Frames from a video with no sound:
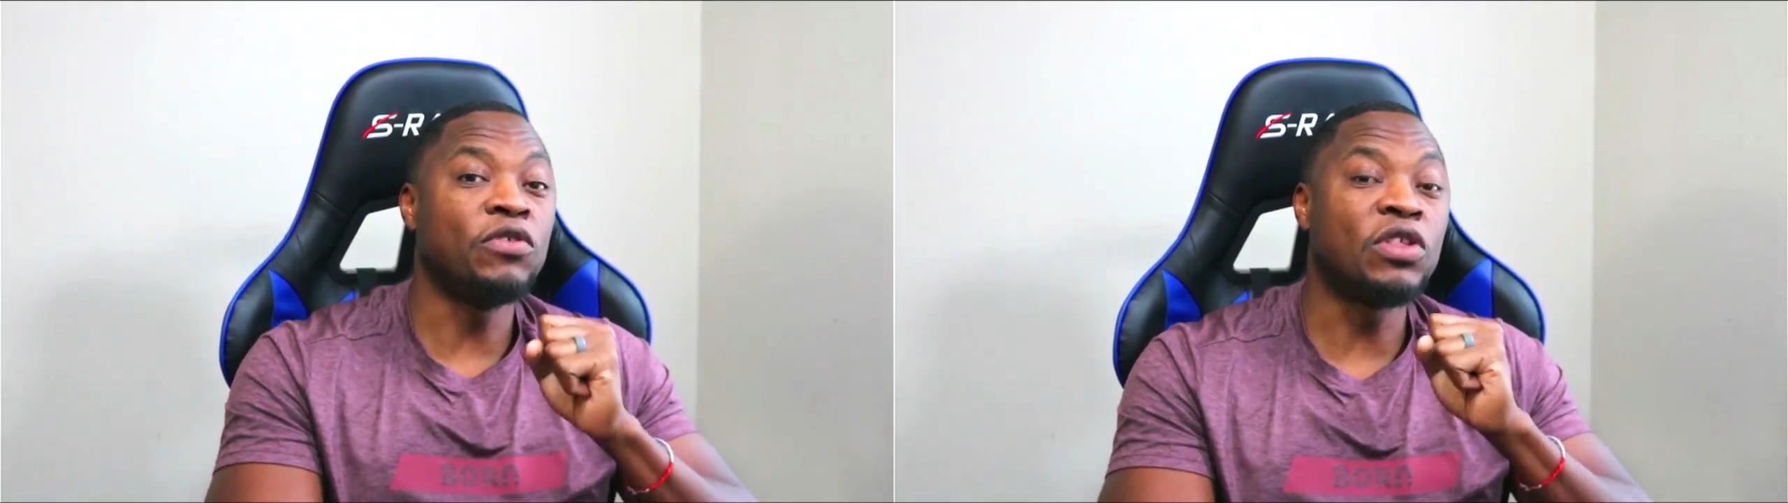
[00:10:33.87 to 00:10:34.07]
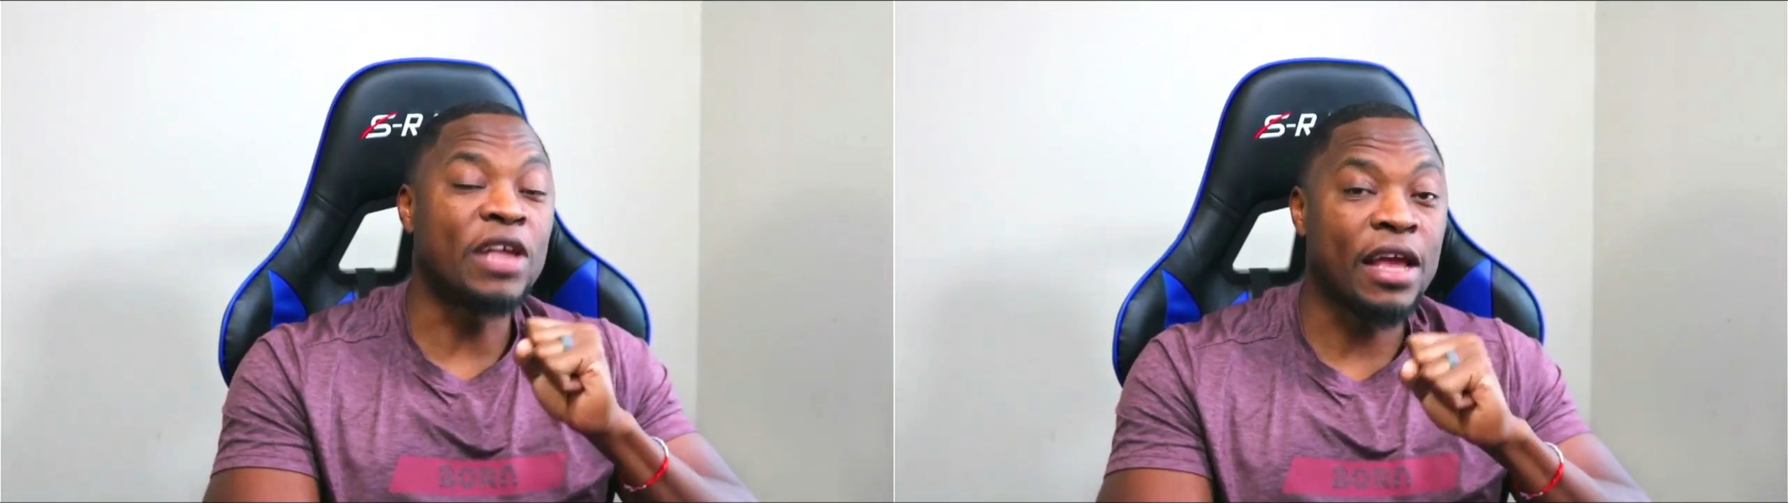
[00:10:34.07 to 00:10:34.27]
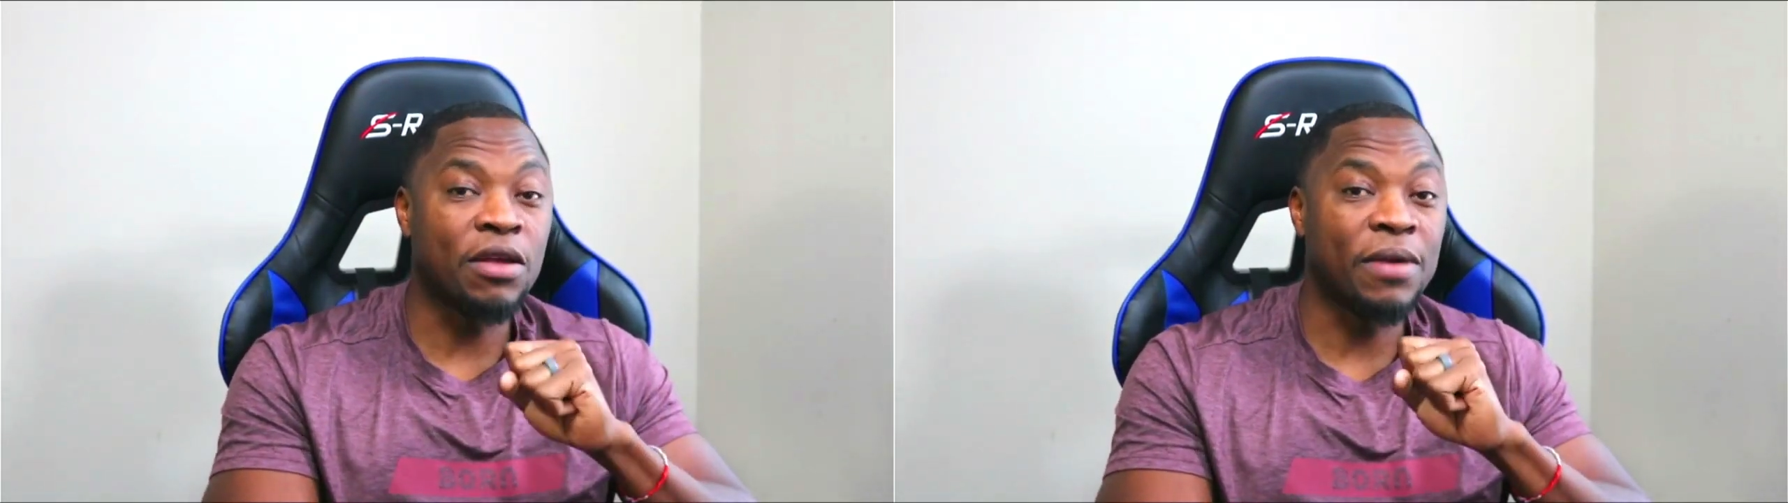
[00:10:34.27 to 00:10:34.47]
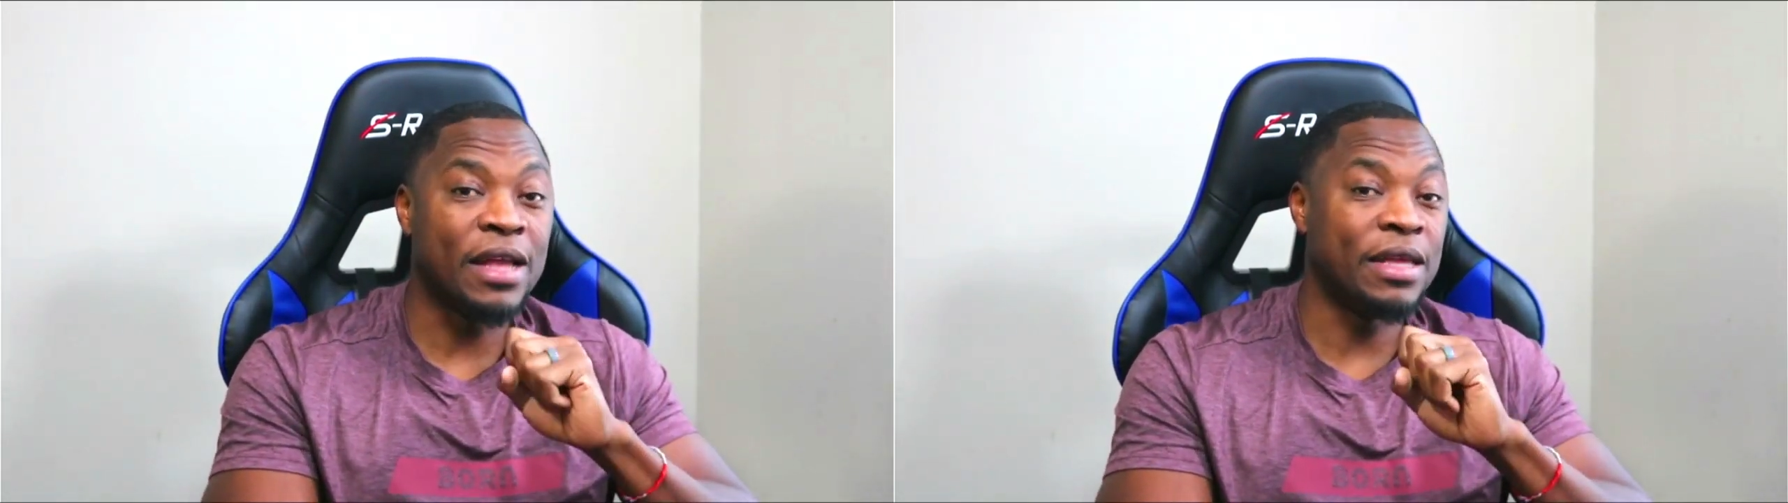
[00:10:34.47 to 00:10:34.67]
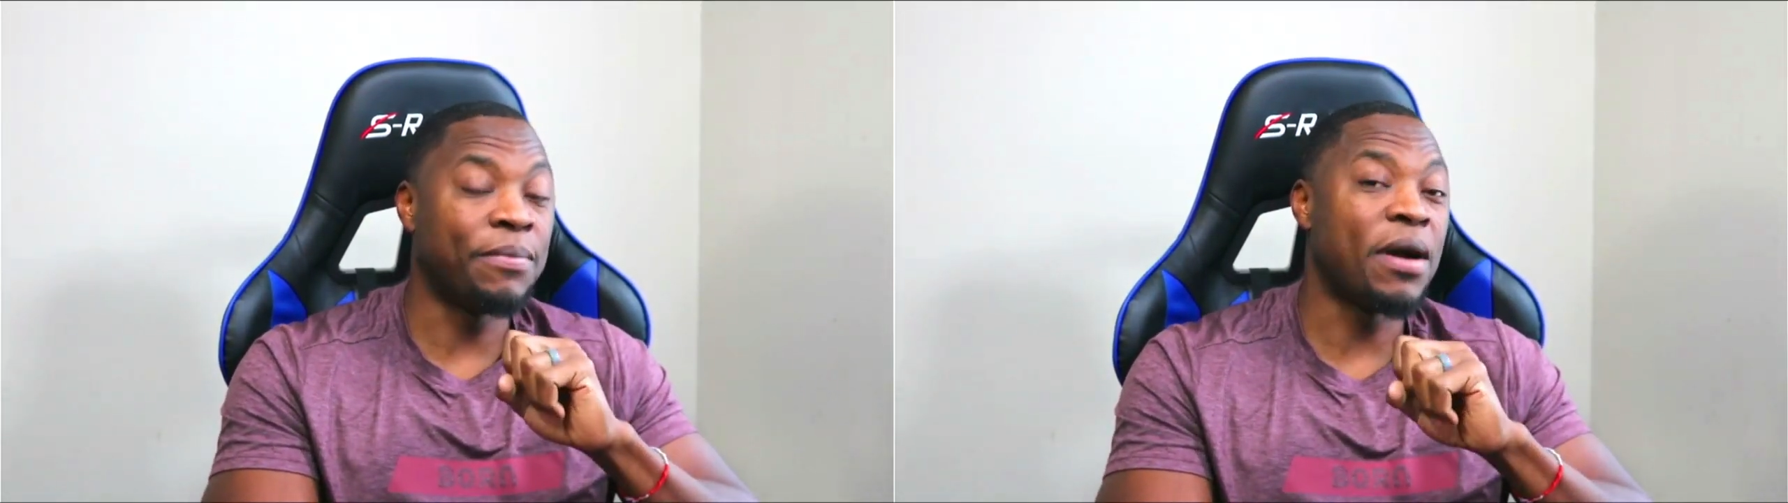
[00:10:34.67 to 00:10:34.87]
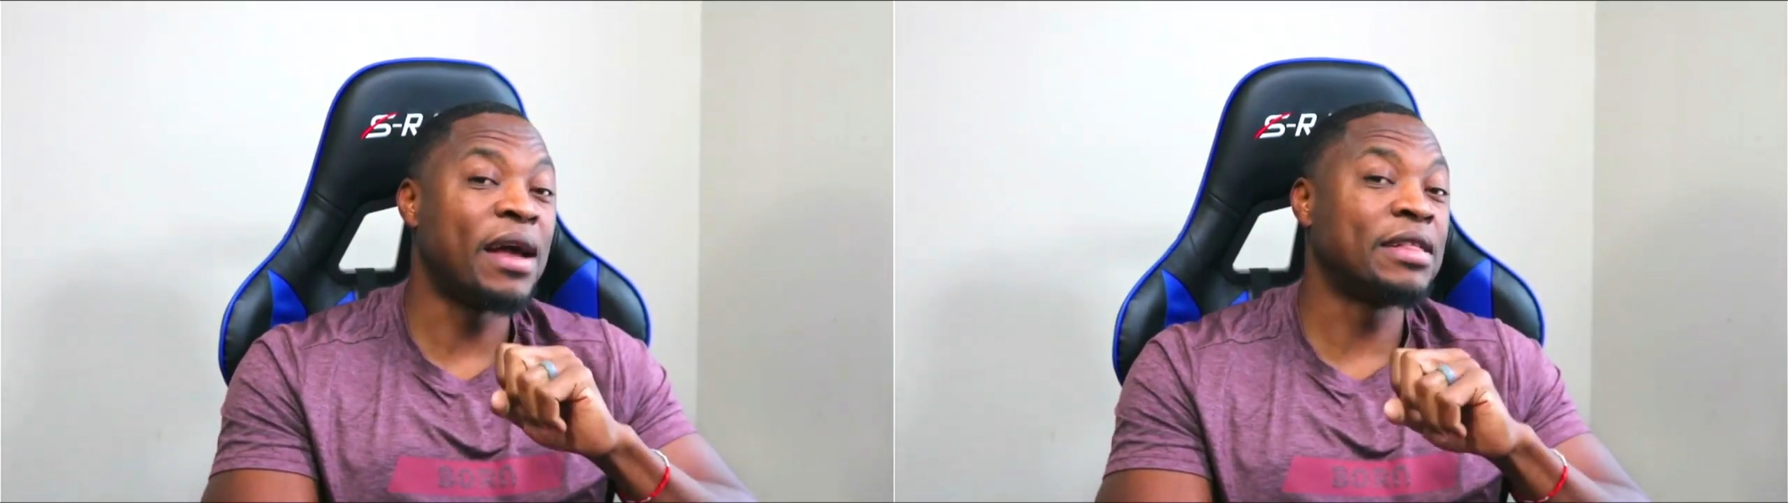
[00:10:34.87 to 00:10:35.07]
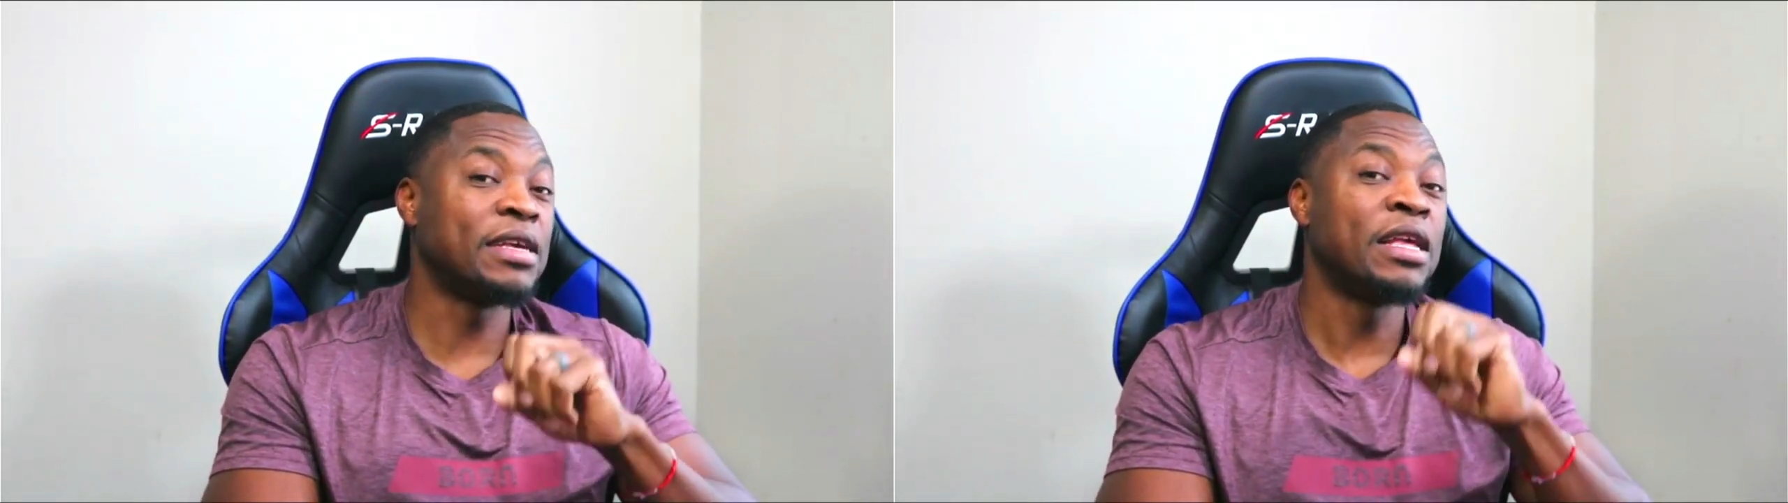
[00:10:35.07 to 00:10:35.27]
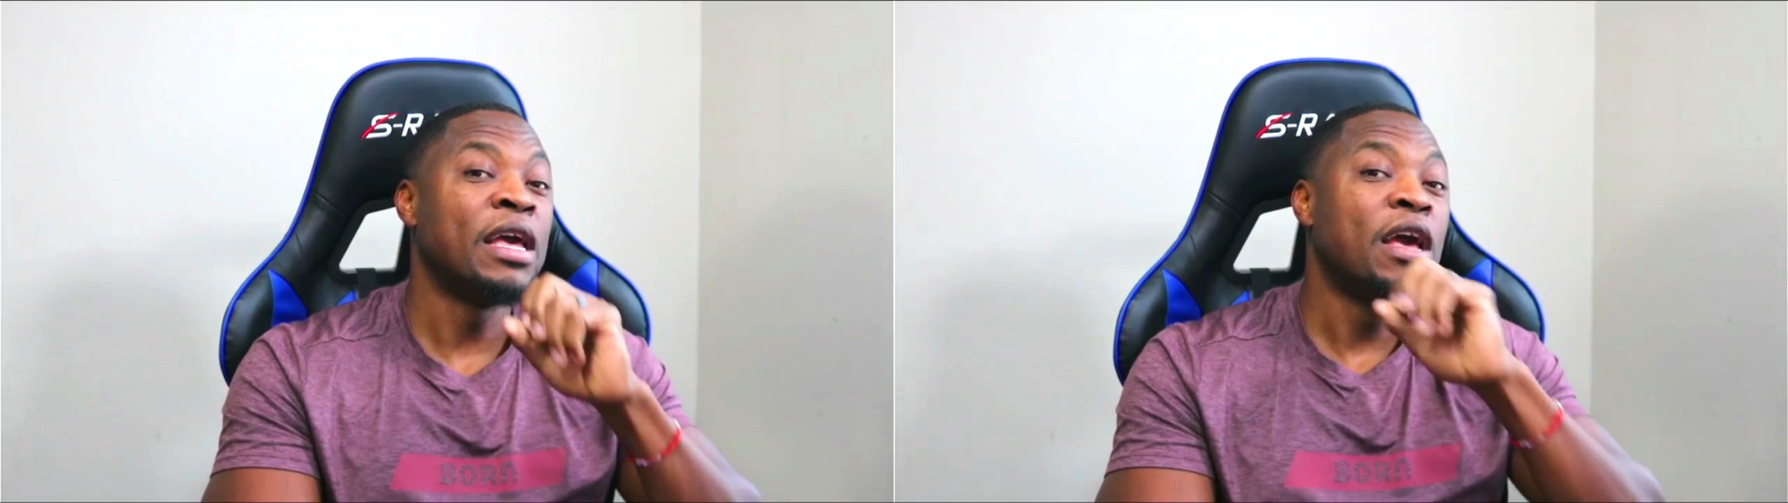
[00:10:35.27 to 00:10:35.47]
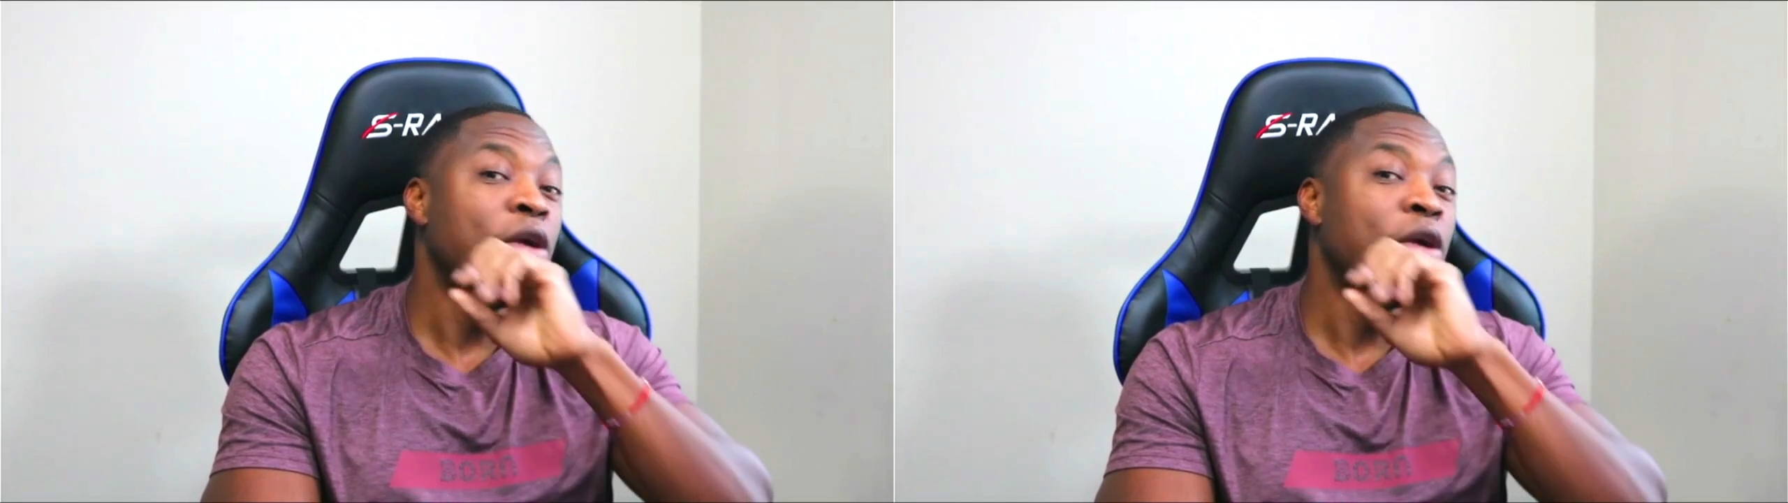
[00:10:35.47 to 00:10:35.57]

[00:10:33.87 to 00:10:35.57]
you sign up and deposit